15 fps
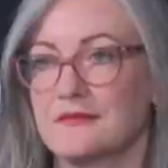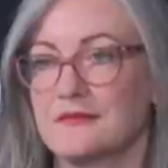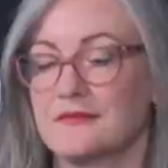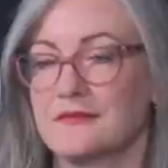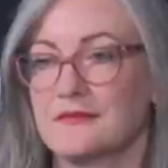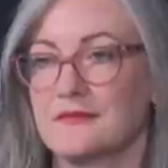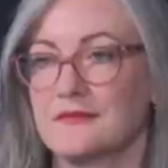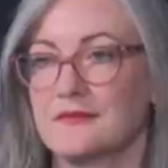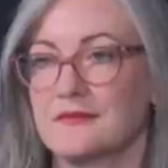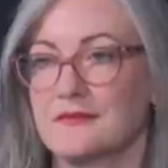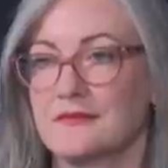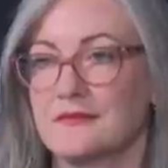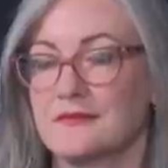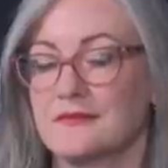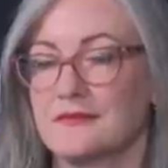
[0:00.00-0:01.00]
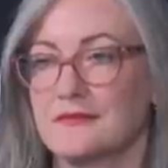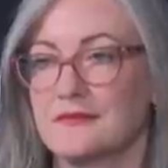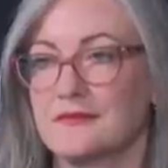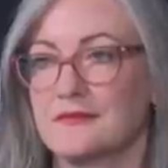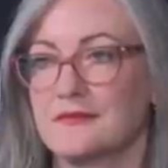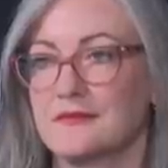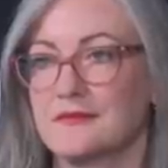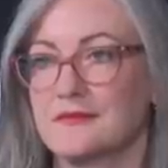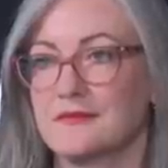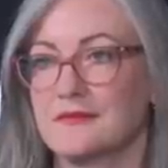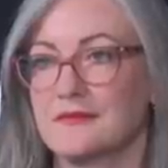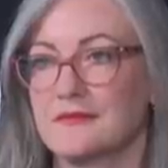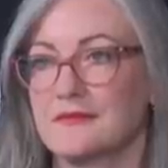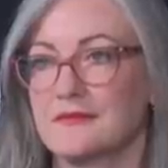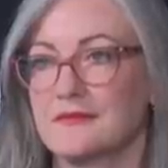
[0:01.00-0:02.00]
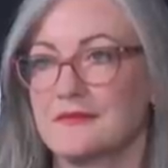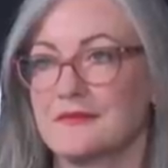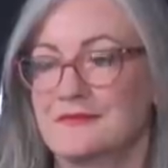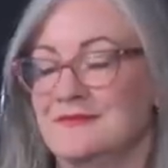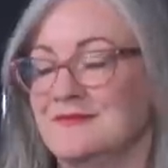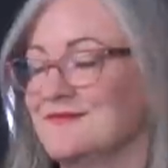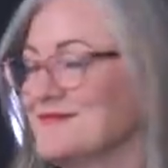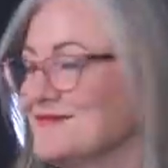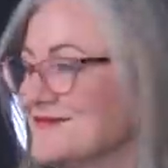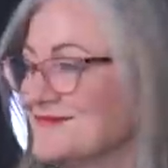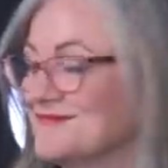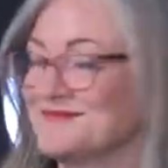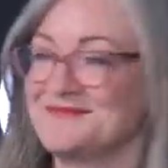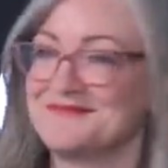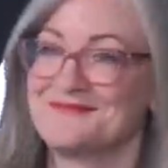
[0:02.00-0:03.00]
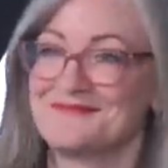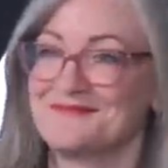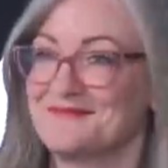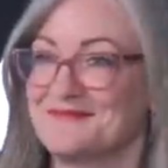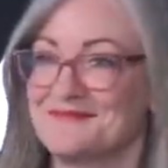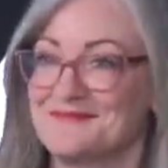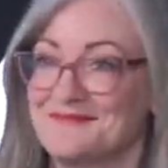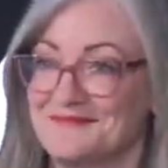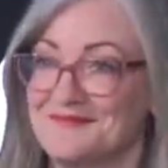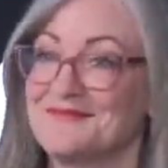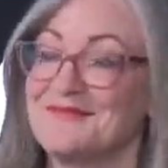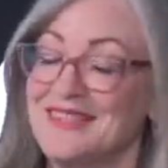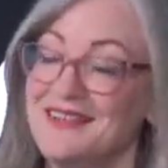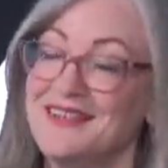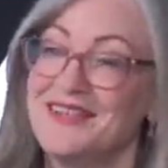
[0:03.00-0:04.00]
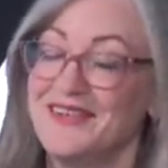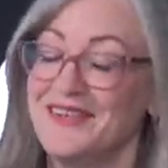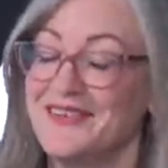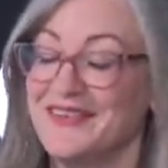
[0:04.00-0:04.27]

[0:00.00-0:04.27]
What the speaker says: This person isn't speaking.